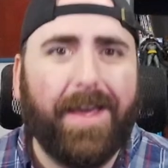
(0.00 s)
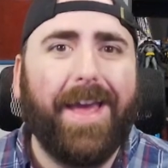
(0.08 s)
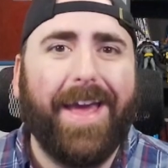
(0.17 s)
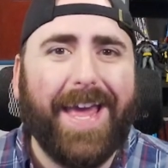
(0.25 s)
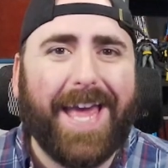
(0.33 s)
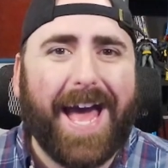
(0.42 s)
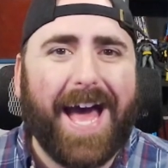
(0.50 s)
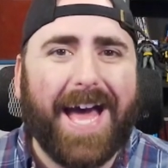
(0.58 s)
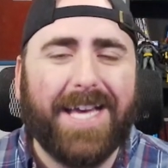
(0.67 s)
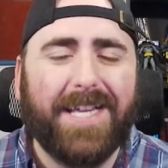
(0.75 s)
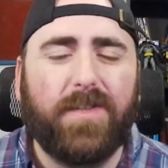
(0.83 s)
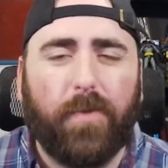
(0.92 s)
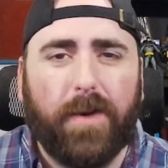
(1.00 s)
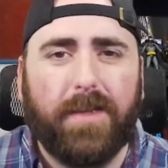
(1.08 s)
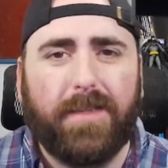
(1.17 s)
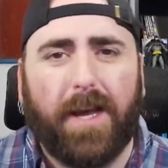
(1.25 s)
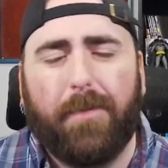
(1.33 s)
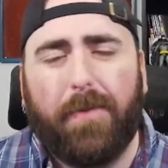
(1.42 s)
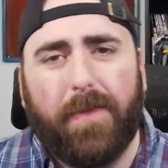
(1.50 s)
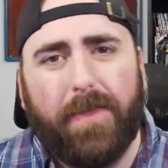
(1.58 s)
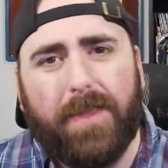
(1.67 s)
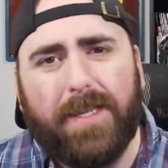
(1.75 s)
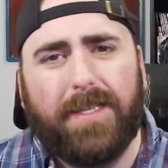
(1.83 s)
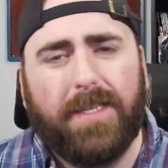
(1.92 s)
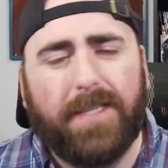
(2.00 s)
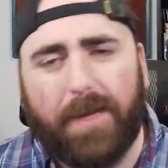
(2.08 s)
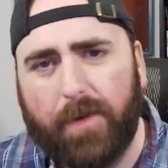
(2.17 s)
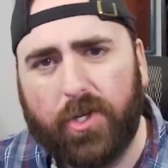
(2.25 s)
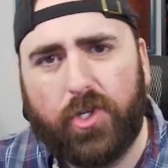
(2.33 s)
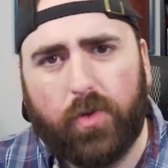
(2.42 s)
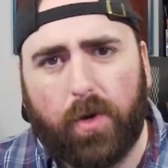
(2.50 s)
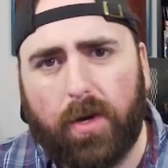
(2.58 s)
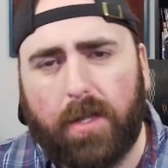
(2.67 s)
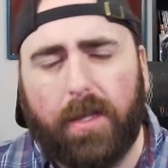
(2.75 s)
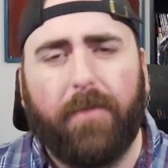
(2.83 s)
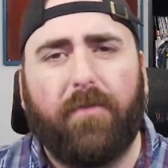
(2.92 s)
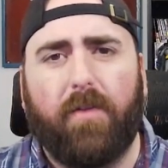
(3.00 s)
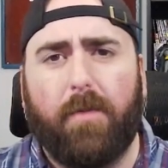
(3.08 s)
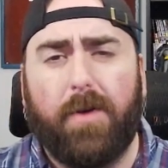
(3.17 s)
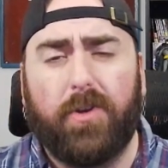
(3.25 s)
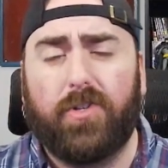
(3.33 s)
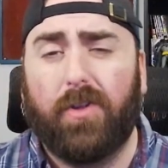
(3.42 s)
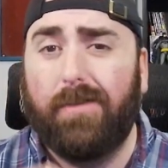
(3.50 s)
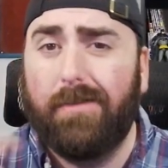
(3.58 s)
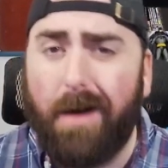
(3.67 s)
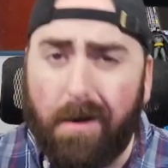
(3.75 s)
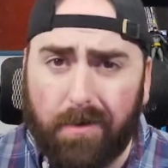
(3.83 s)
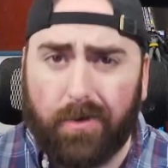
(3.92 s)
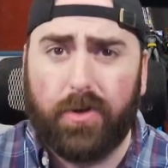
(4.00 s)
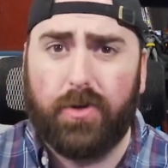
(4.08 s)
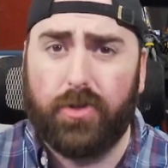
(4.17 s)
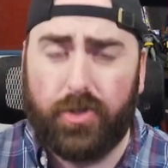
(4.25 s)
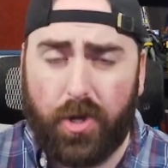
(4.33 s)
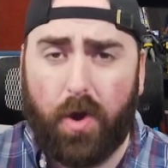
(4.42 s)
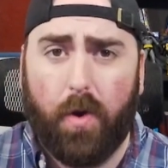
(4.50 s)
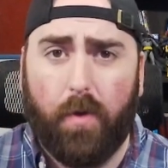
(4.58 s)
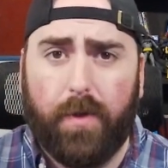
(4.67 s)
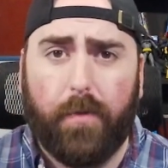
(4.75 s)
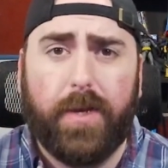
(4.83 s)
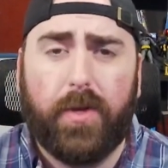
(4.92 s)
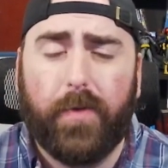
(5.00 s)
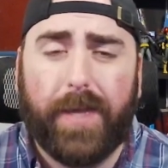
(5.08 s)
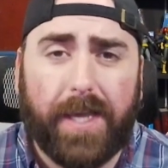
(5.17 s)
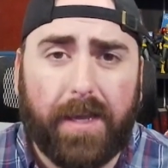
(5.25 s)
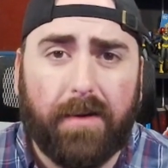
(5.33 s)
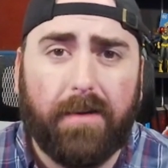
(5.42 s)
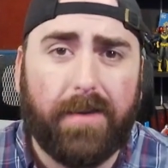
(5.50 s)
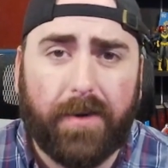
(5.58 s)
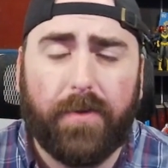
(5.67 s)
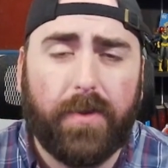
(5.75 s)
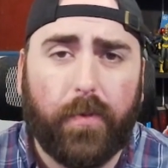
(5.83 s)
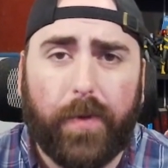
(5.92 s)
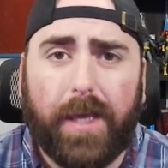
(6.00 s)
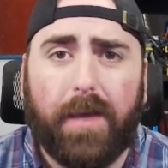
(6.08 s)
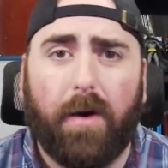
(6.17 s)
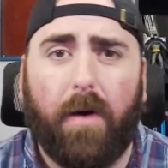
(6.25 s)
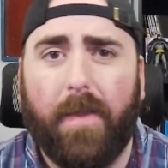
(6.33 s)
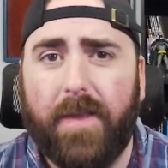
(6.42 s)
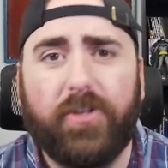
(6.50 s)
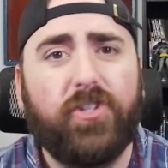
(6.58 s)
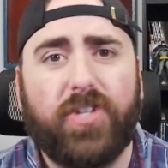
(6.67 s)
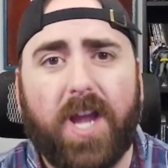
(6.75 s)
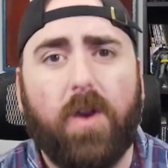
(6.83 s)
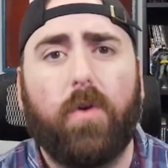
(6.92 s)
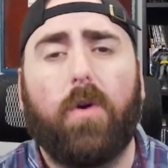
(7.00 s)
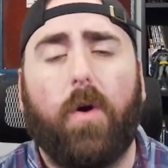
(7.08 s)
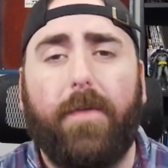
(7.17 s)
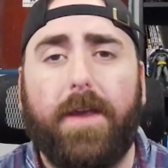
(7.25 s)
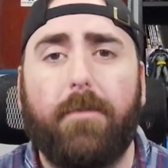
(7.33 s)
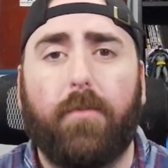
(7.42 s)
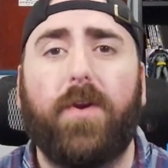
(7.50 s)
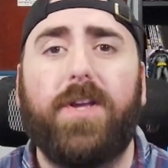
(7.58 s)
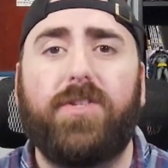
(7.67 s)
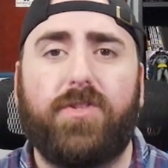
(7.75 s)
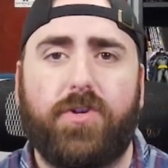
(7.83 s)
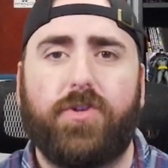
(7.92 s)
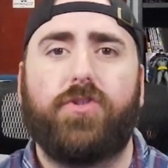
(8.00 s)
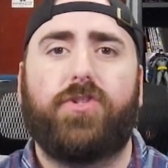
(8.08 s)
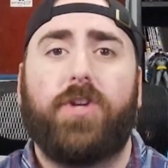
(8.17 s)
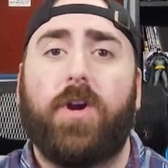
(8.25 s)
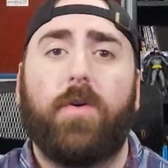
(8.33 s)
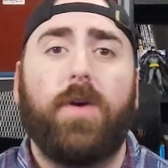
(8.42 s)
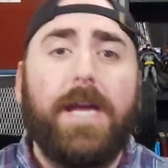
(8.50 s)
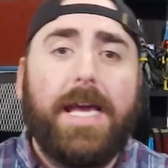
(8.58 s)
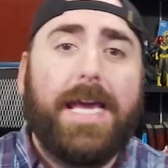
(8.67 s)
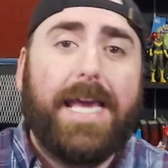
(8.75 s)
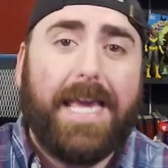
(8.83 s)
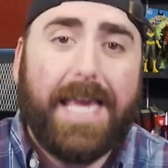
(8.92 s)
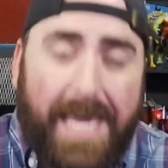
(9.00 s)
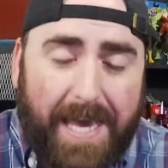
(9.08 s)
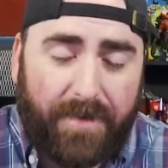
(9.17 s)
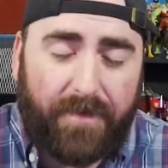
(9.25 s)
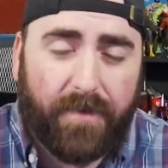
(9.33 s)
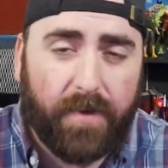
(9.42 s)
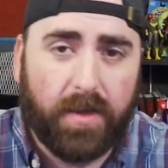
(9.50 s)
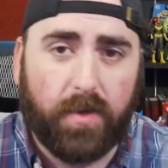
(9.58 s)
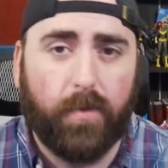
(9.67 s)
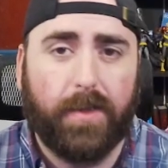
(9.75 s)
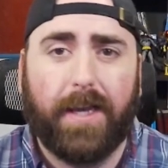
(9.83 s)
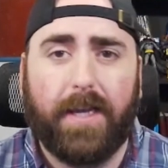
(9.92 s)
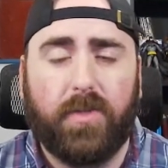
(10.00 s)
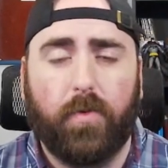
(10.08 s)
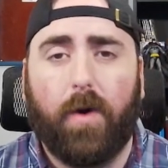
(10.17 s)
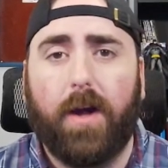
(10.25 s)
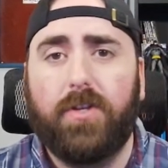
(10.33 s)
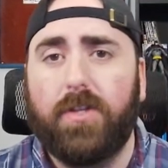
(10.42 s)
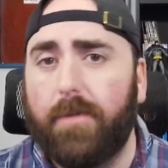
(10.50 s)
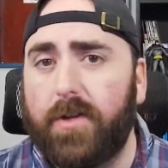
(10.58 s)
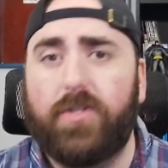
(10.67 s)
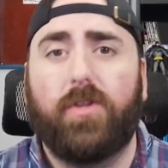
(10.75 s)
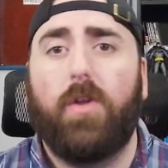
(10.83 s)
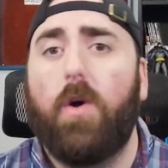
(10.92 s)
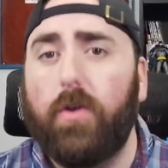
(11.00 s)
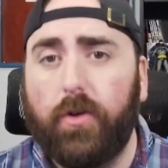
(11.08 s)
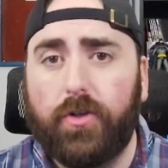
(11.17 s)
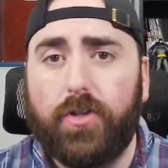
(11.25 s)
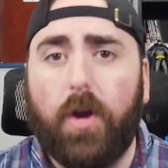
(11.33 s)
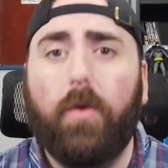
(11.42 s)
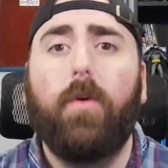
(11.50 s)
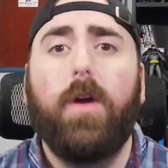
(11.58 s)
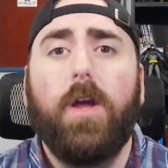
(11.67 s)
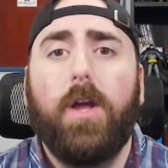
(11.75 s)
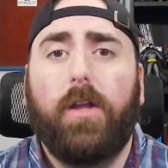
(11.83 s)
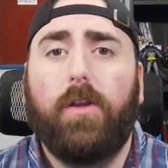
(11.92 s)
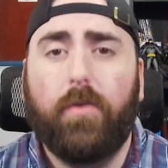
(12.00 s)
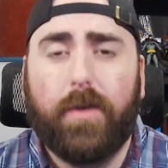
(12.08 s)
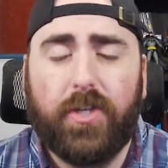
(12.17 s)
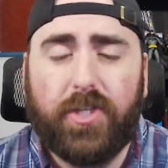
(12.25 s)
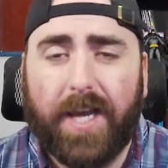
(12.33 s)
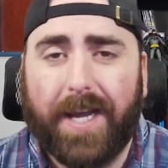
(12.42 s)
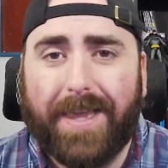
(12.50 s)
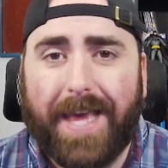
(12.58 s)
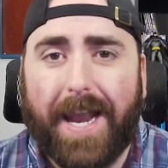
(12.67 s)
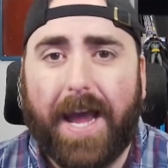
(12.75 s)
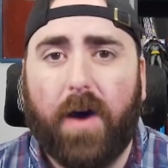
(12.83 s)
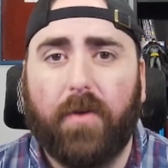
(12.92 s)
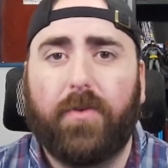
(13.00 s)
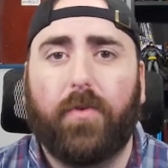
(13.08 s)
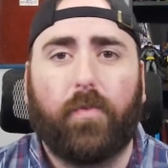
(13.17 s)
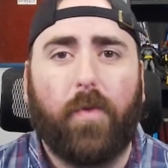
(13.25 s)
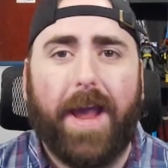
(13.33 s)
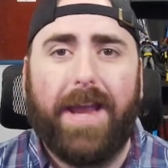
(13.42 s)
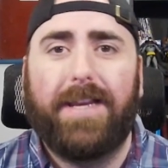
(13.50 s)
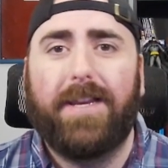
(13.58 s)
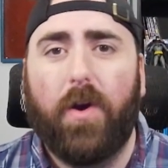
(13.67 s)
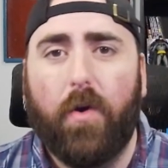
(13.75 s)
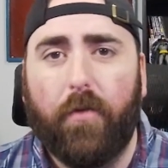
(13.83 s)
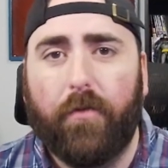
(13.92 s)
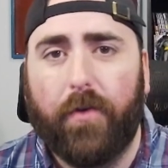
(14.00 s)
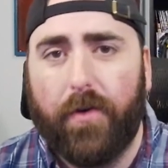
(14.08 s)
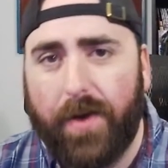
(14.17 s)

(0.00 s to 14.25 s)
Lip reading: Hey guys, what is up? This is a much shorter clip for a much longer show that we do here during the week on this channel called the Embrace Nerd Show. If you would like to watch the much longer show, you can check that out right over